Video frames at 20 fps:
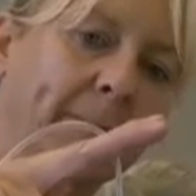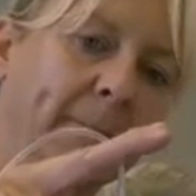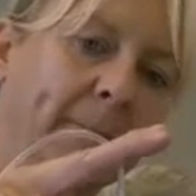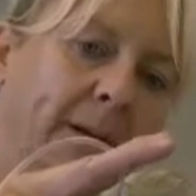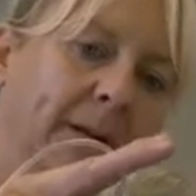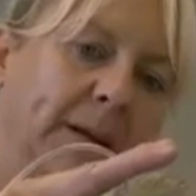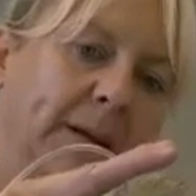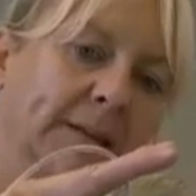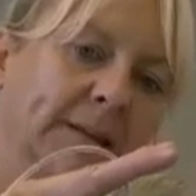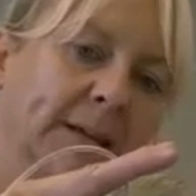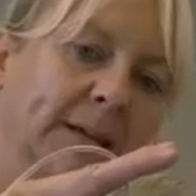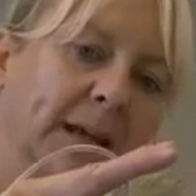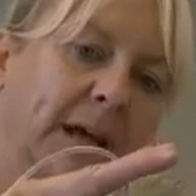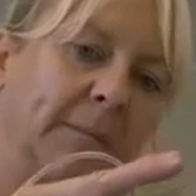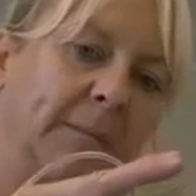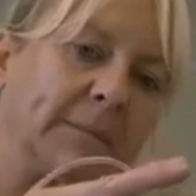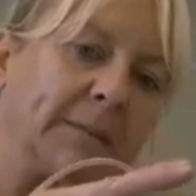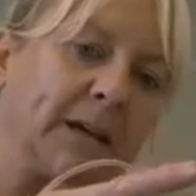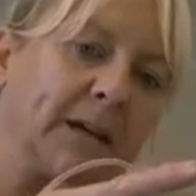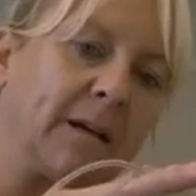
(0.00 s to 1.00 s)
And as it
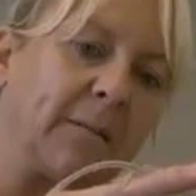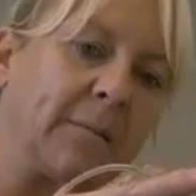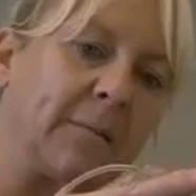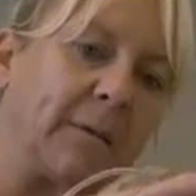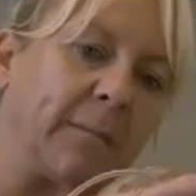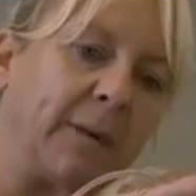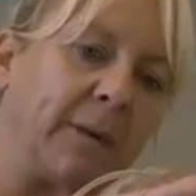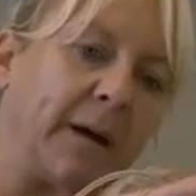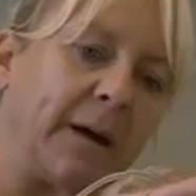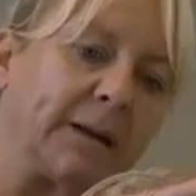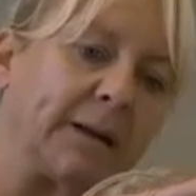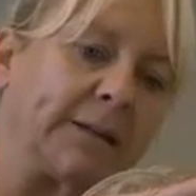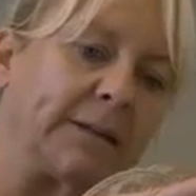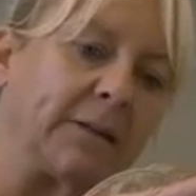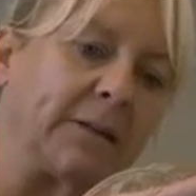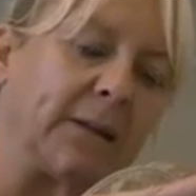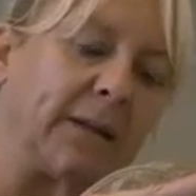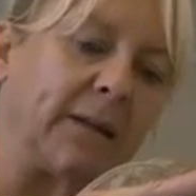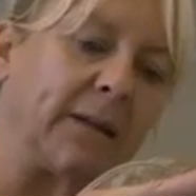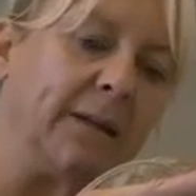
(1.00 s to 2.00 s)
comes up
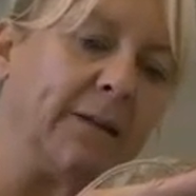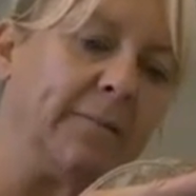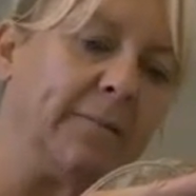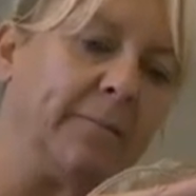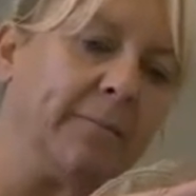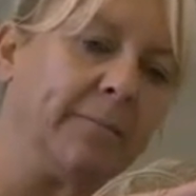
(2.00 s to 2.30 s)
past there, I'm